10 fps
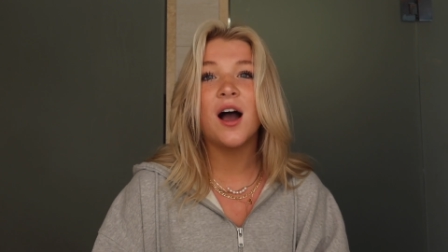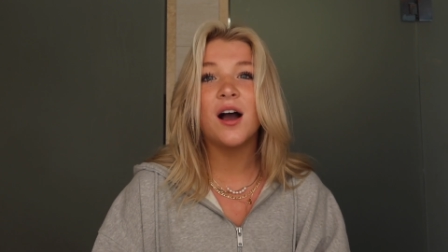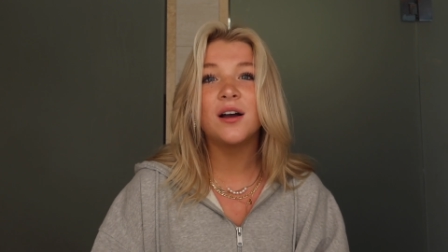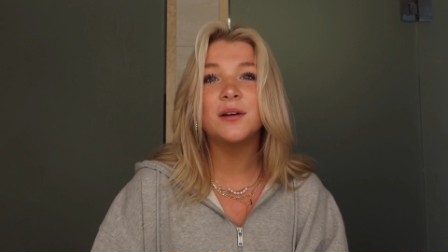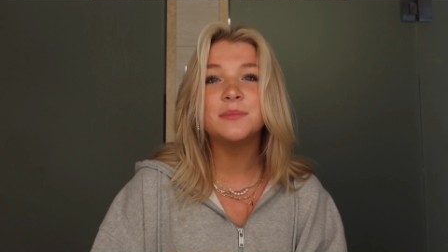
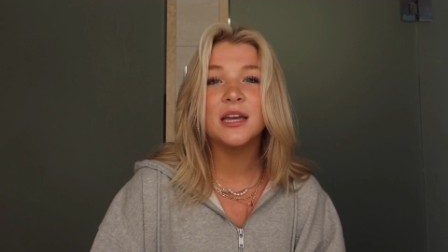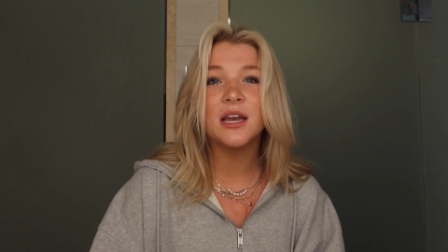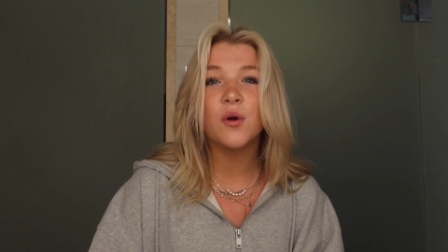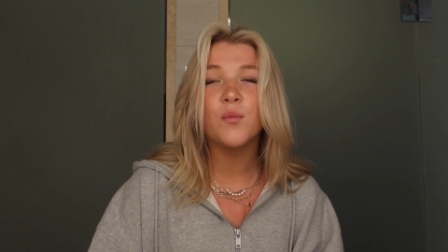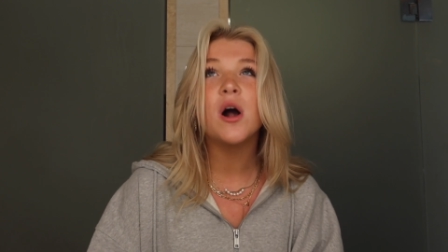
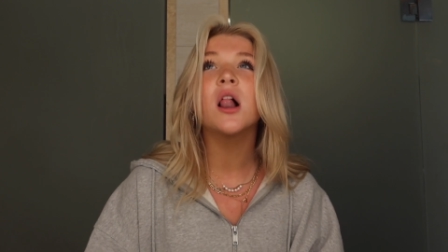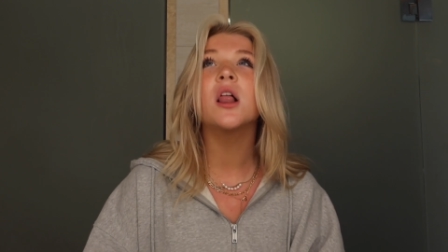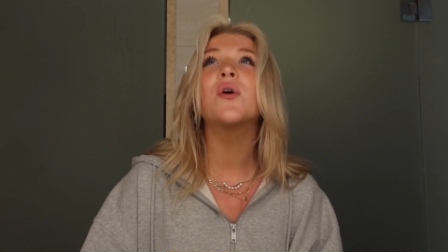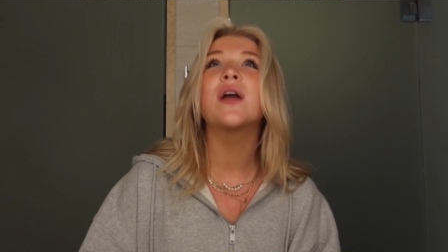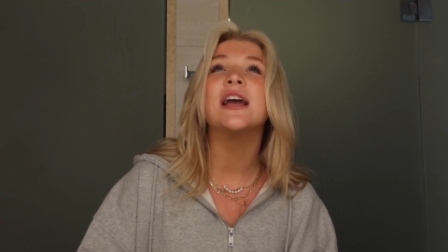Um,
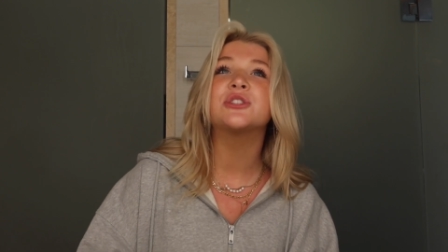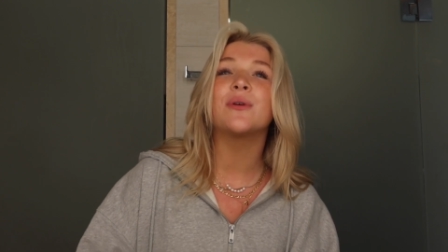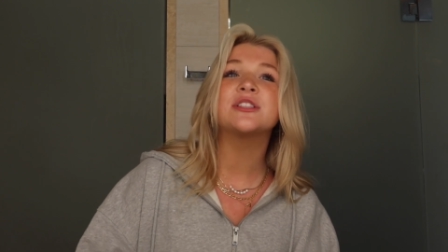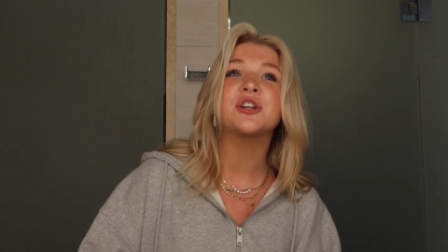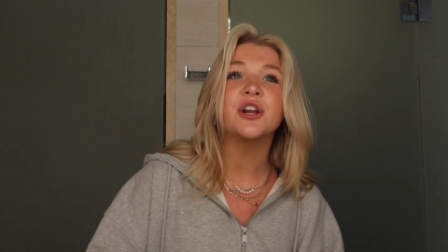well, okay, so
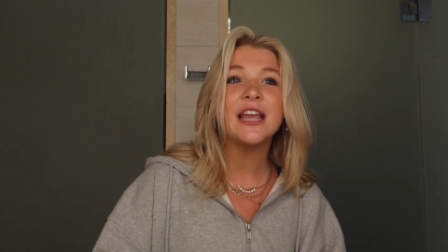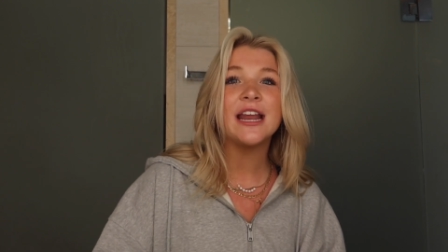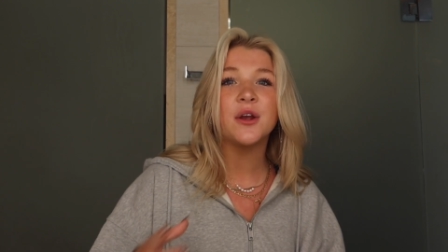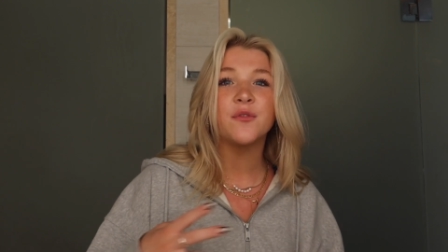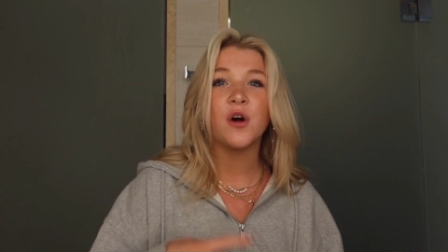I started
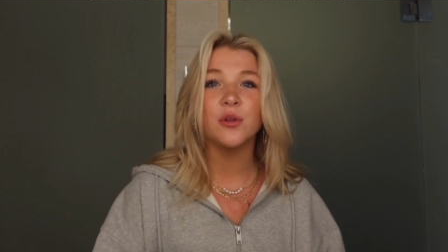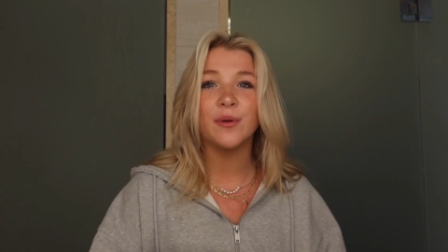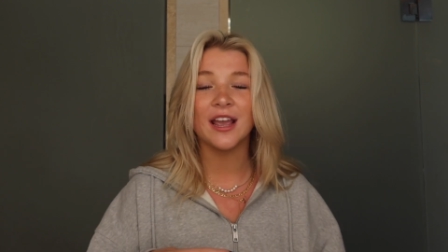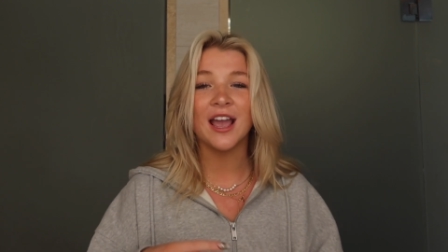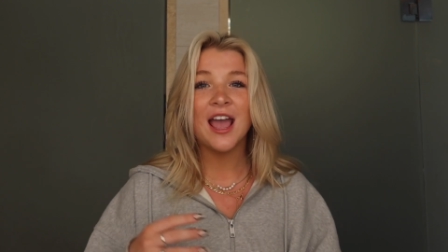getting a
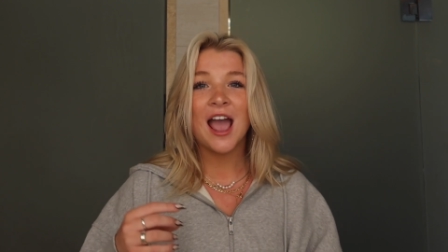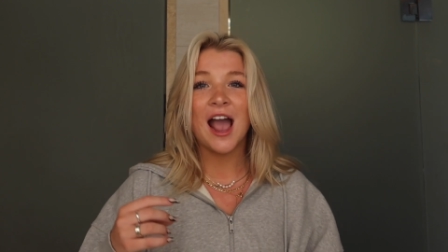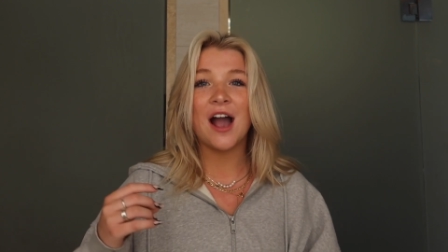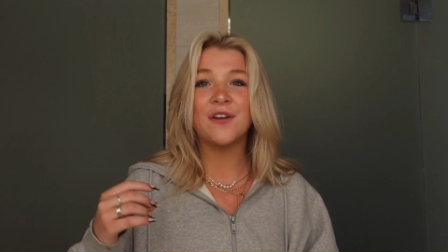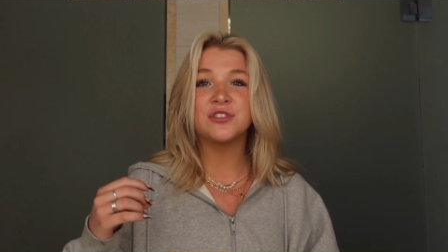following
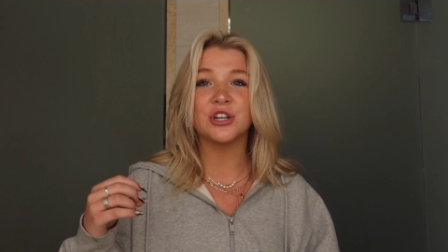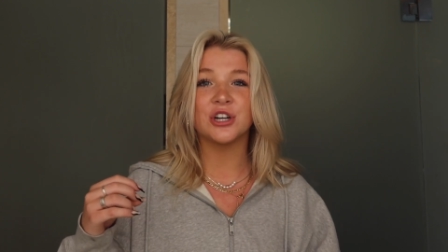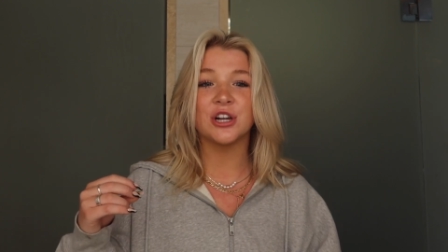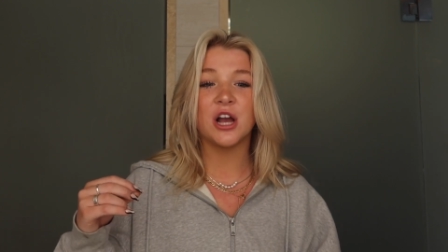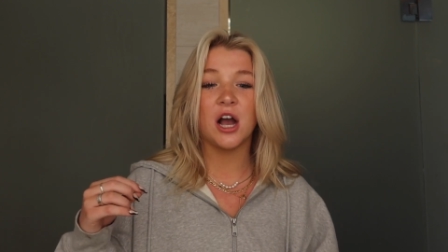
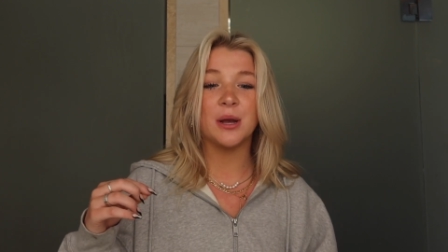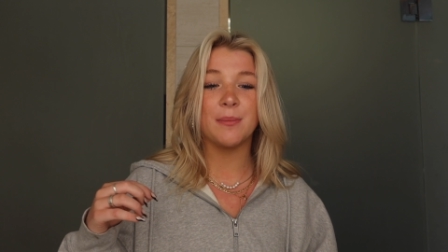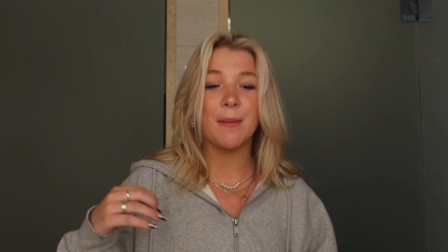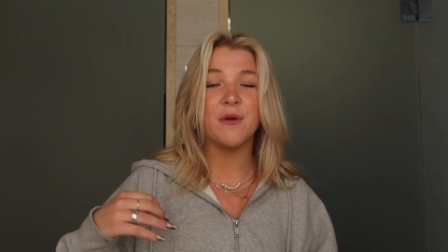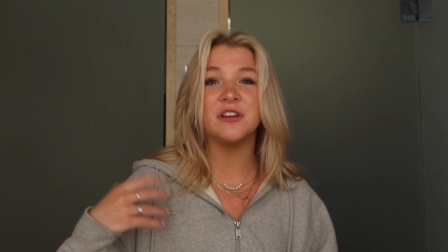after uh,
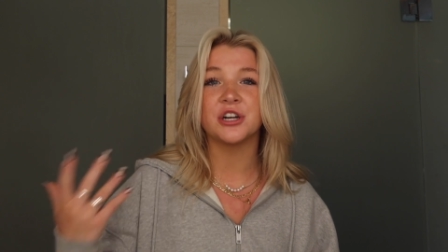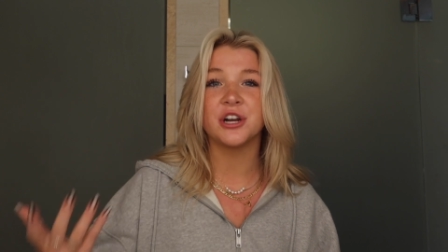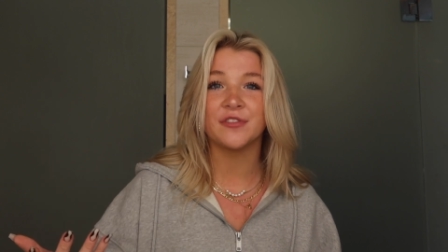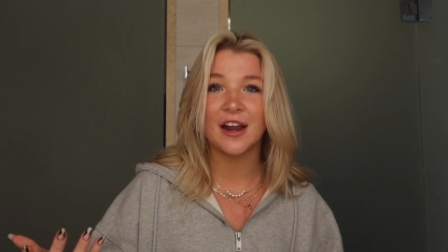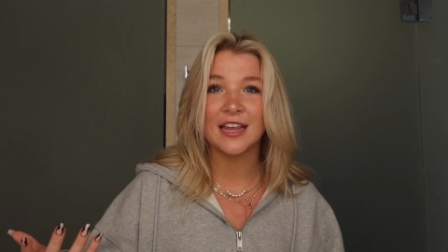my movie
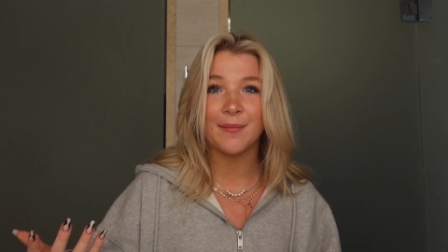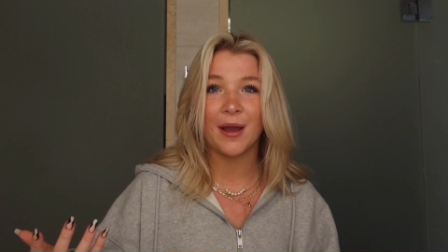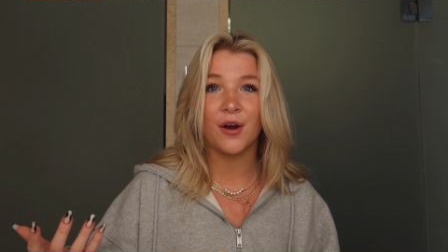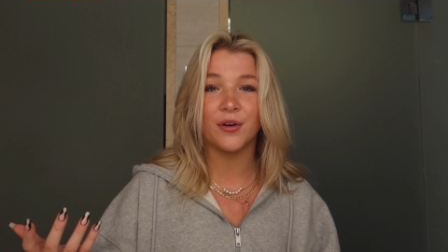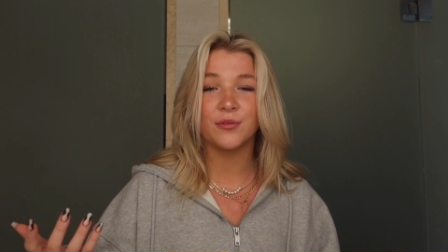Turning Red came
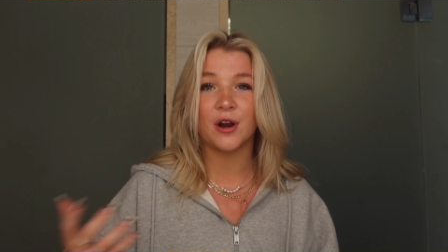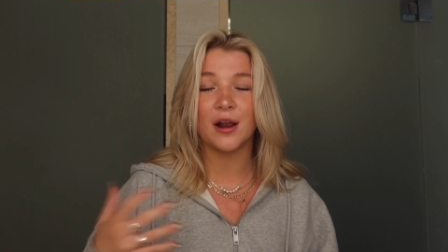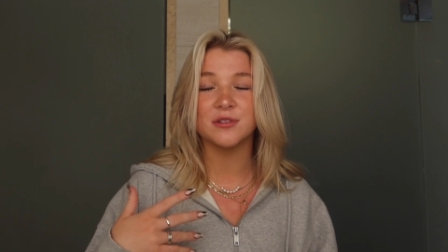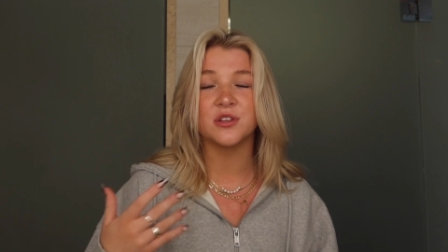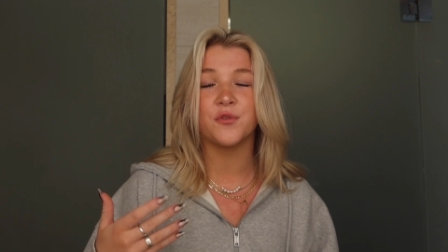out, where
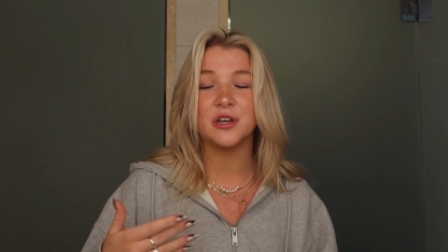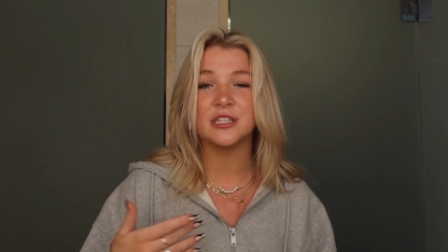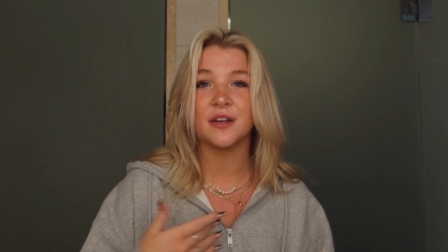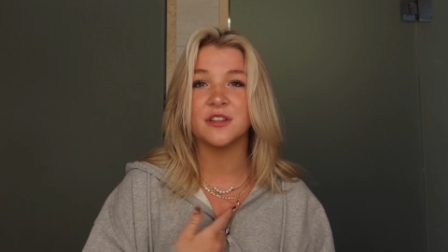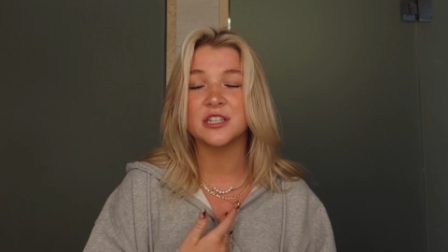I was the
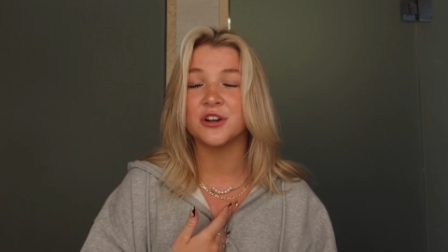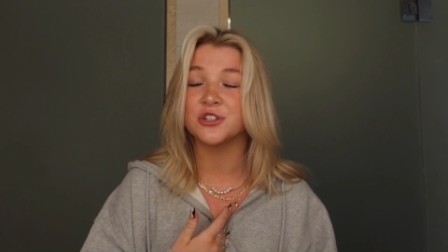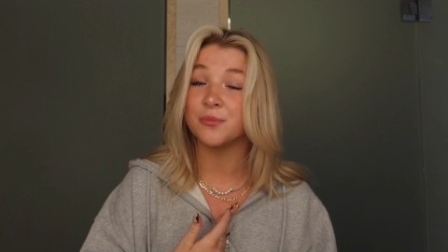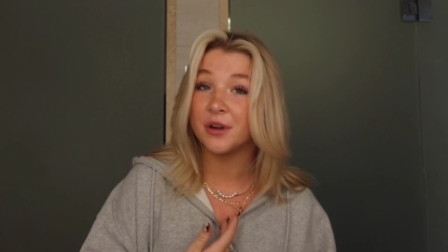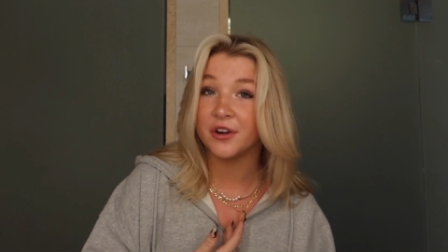voice of this
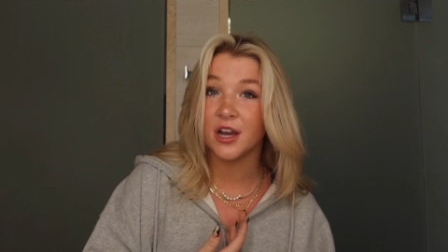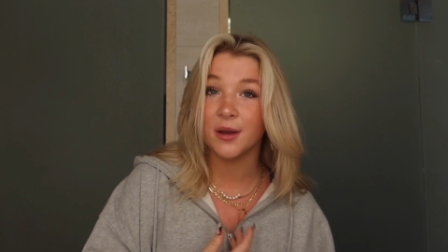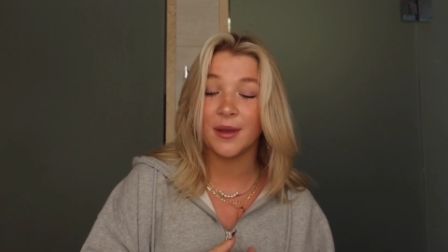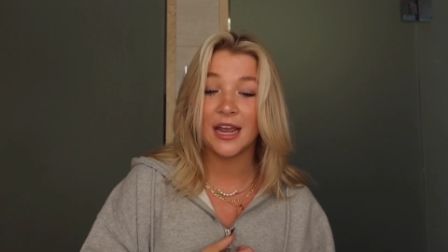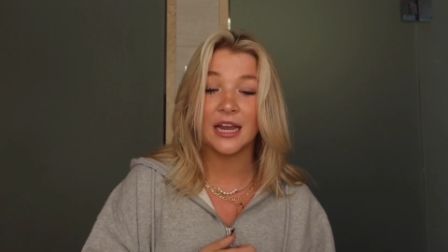character
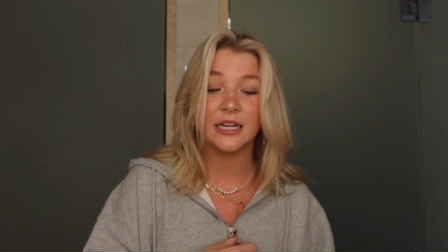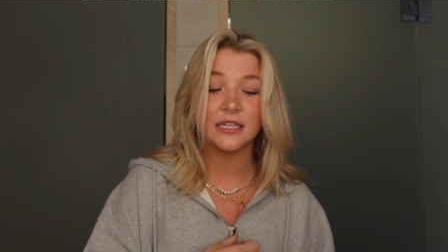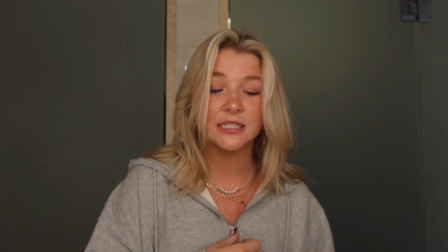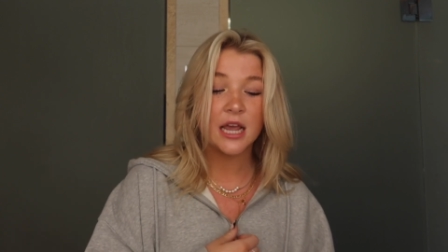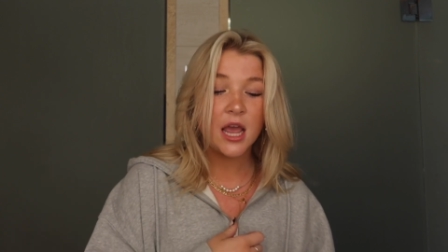Miriam, and